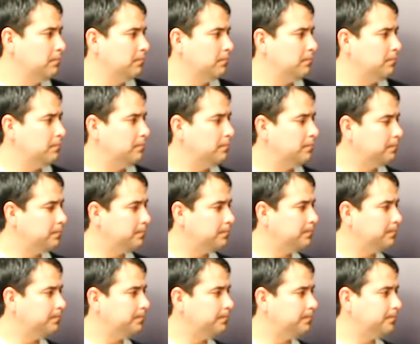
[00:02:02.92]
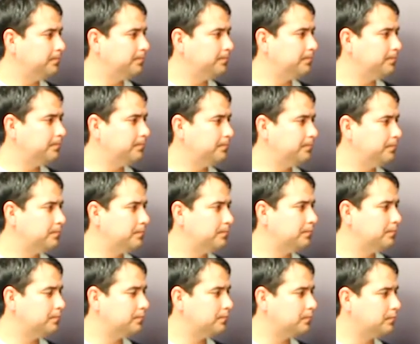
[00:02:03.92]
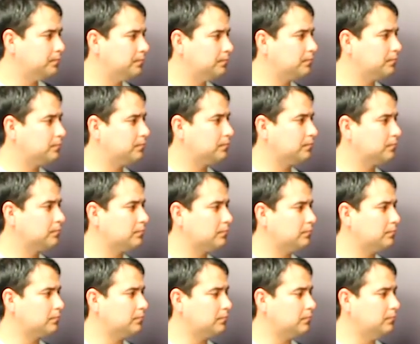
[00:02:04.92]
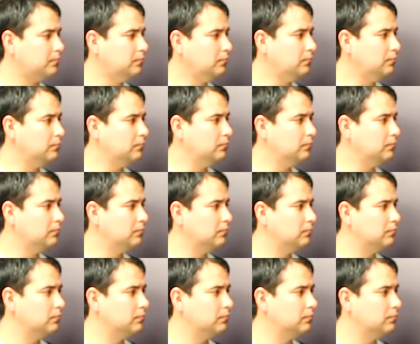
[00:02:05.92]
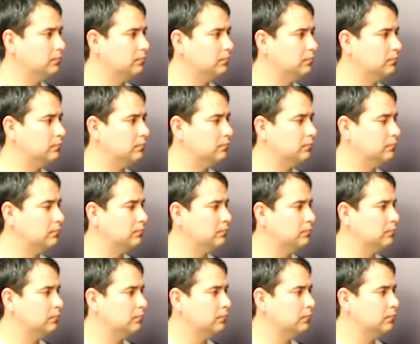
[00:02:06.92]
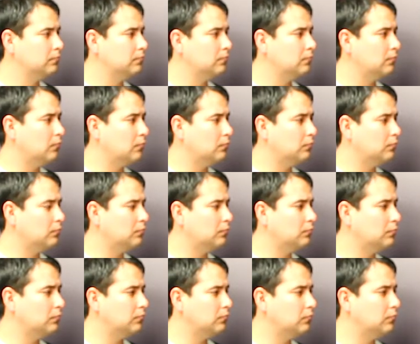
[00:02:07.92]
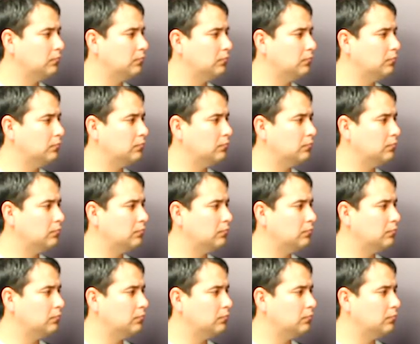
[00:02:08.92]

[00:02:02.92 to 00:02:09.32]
No words are spoken by the person on screen.